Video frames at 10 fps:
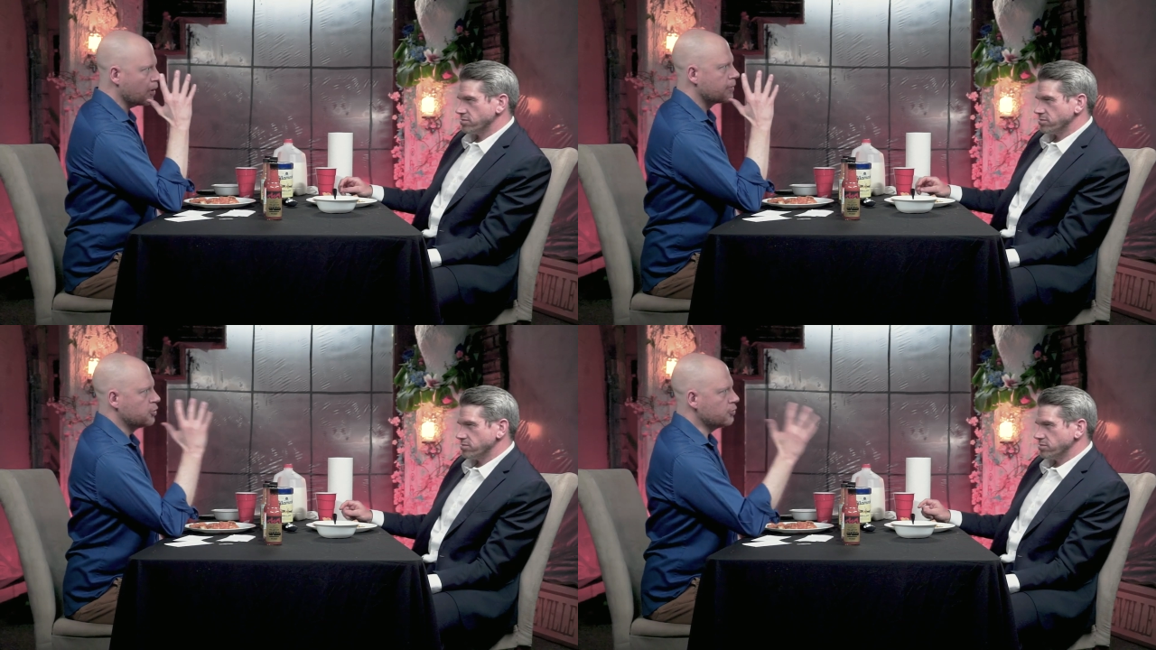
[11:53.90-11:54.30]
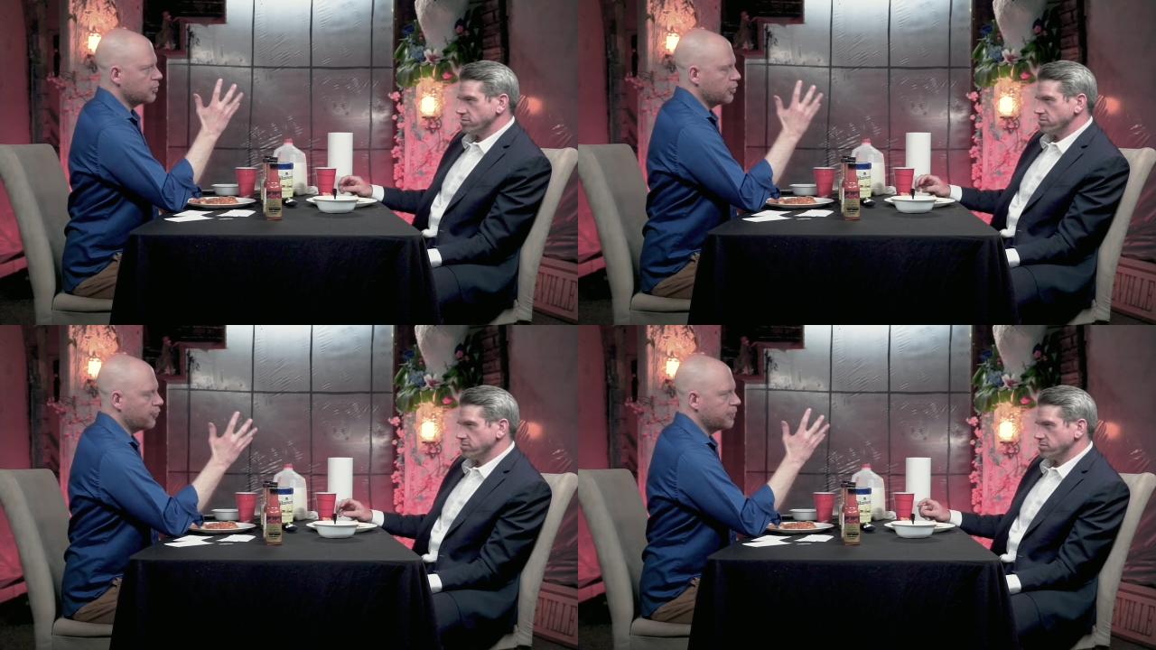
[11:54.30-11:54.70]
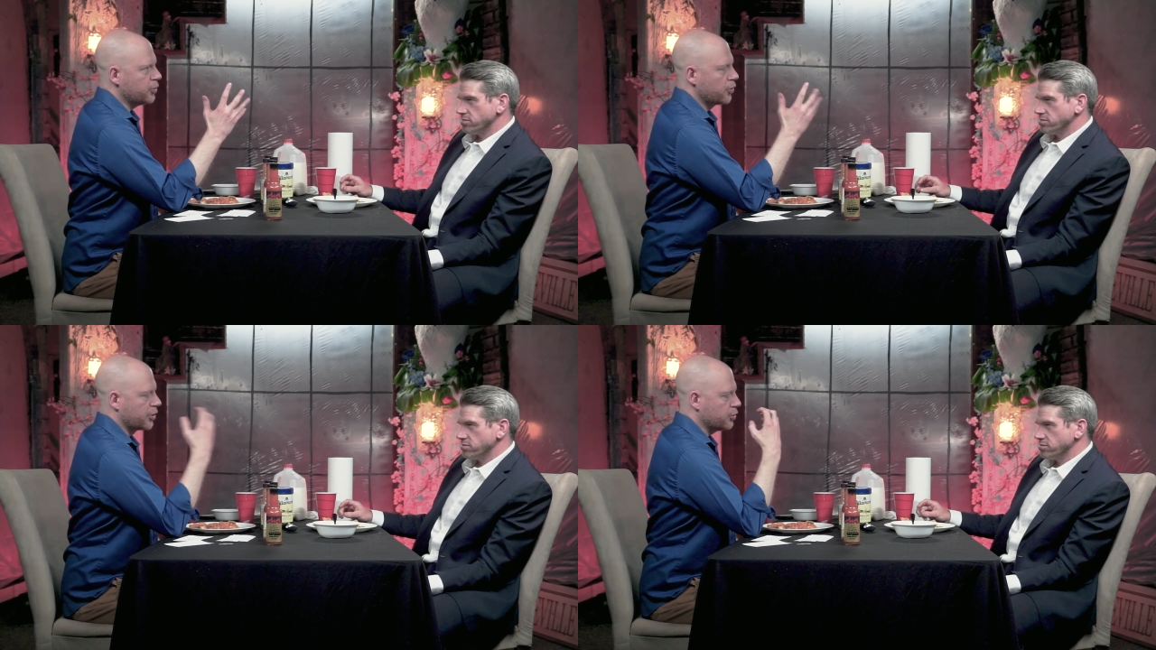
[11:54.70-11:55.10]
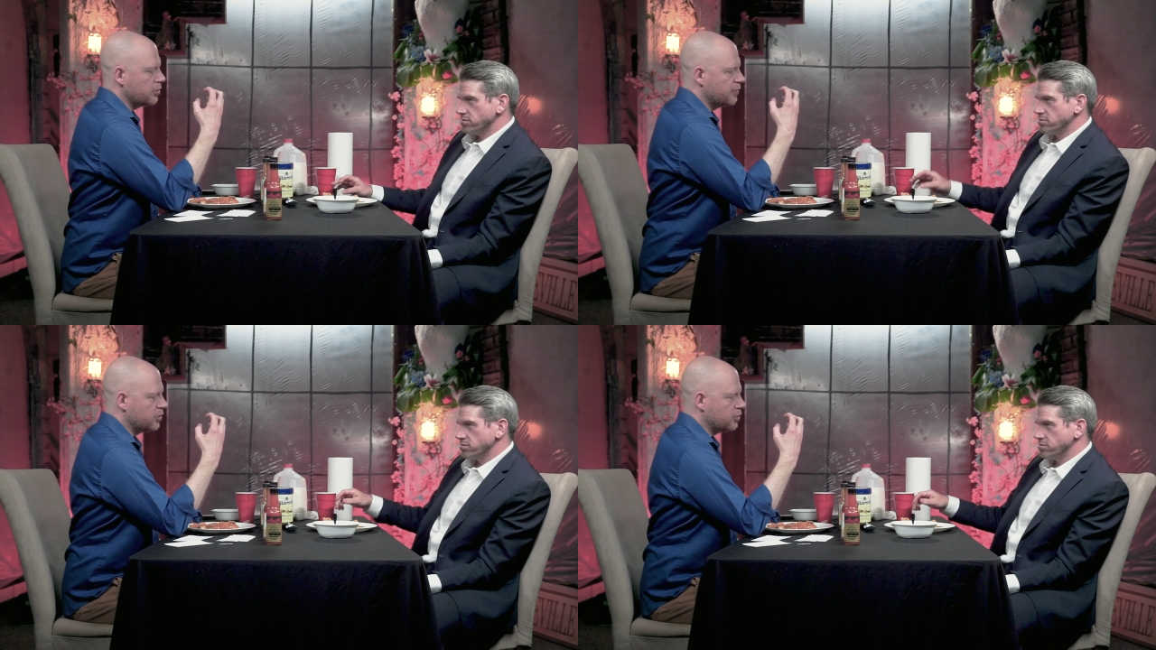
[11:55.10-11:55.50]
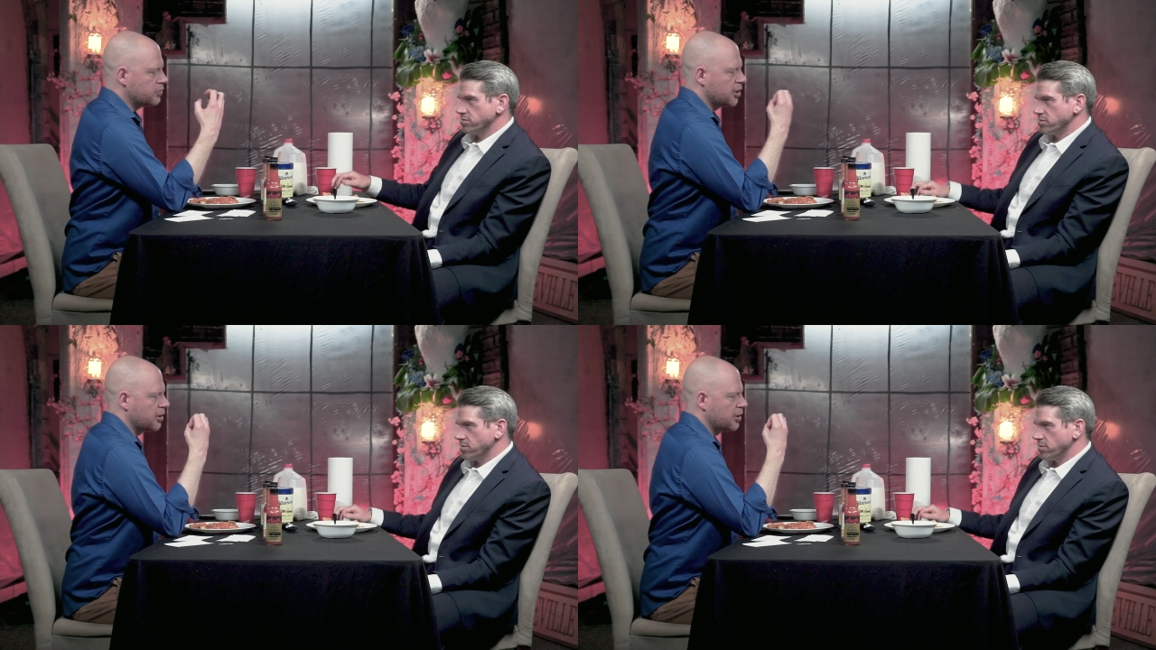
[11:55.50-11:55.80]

Speaker 1: you're from New York. You live in Utah.